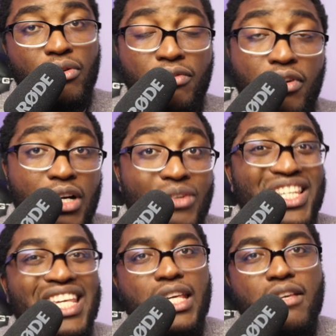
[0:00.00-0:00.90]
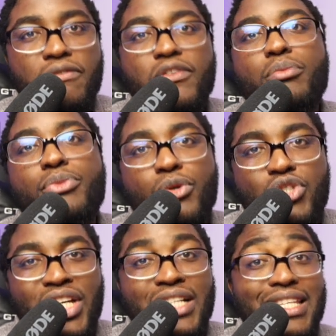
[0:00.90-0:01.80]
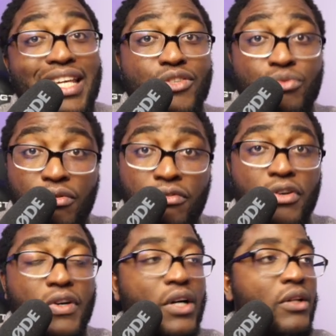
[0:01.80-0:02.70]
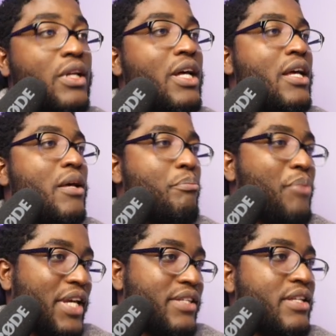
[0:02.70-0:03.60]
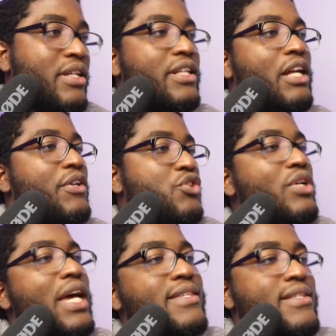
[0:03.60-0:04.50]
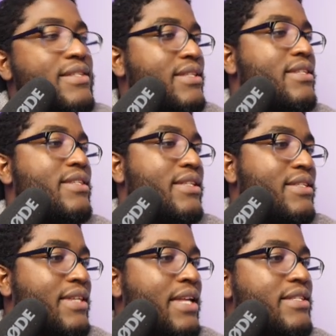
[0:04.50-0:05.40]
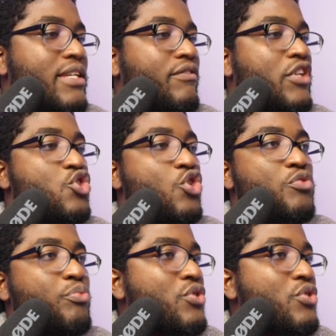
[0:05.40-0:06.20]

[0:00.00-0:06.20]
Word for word: referrals if the project is referral based. Now, as you guys can see, this is Incentiv. They just